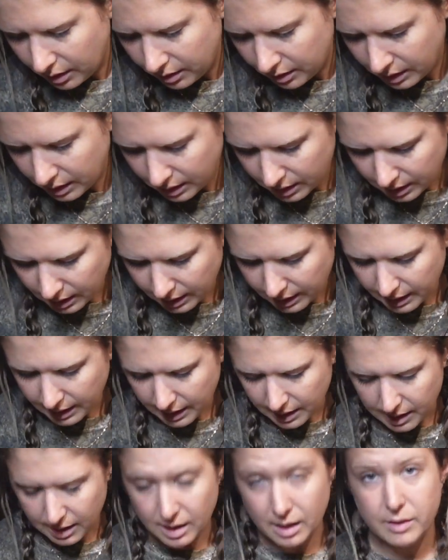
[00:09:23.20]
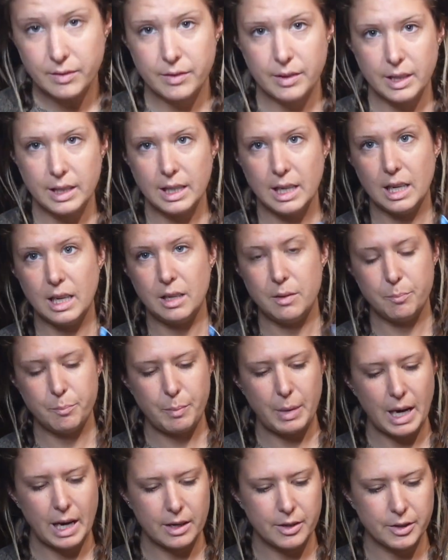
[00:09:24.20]
And I have, again,
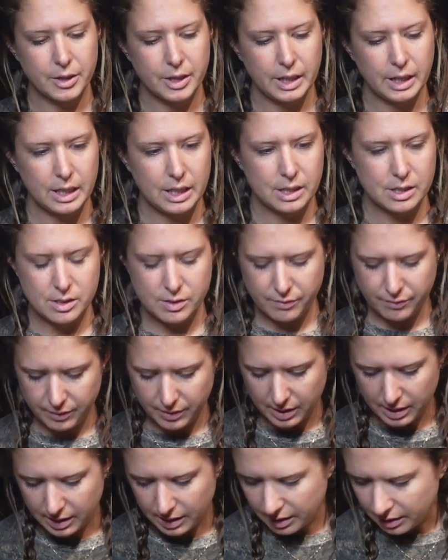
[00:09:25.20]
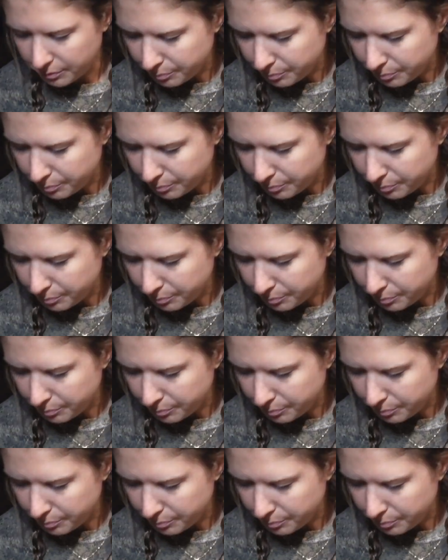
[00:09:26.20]
batteries for